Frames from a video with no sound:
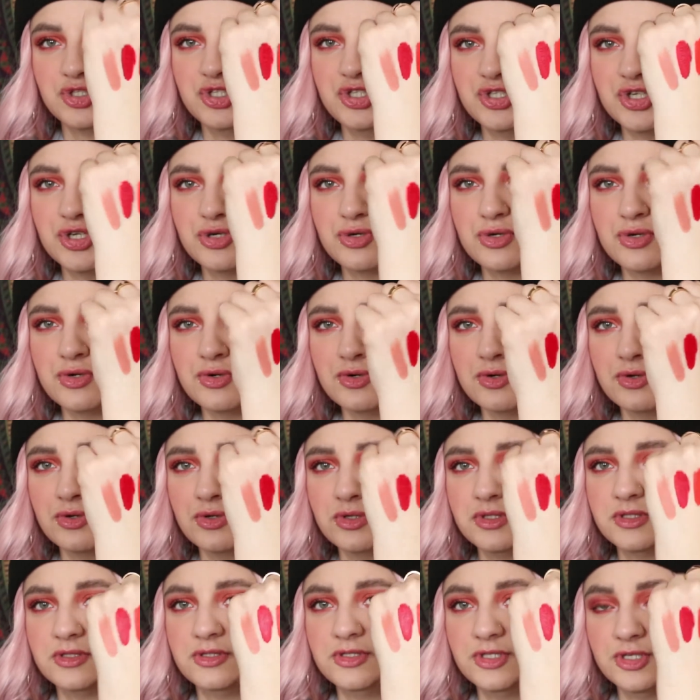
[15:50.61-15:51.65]
Do
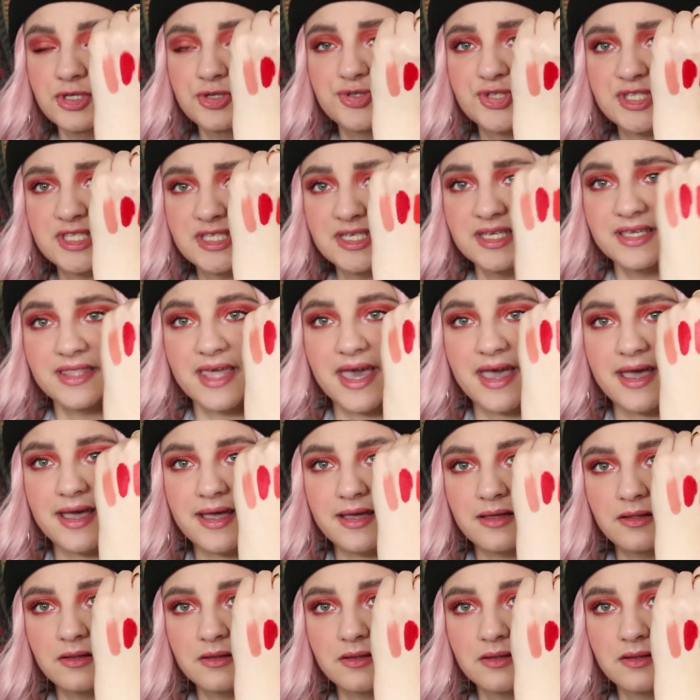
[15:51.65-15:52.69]
you see
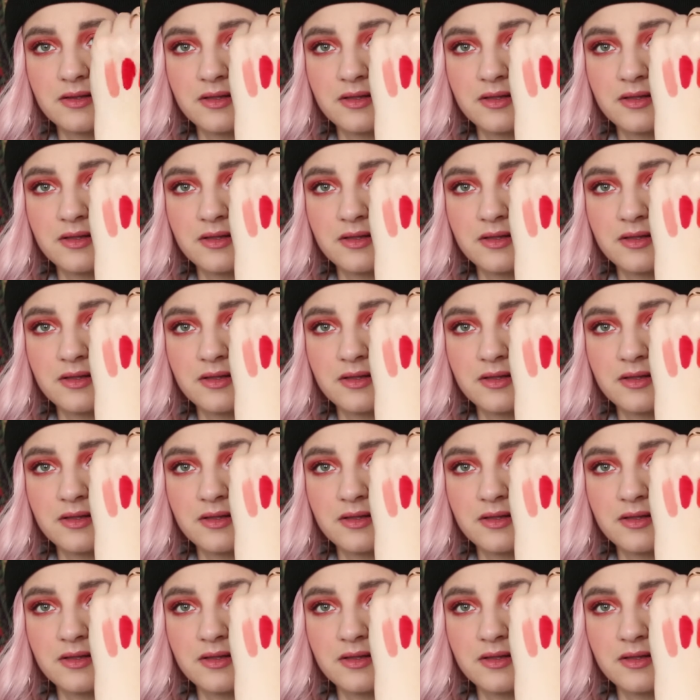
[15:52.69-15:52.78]
that?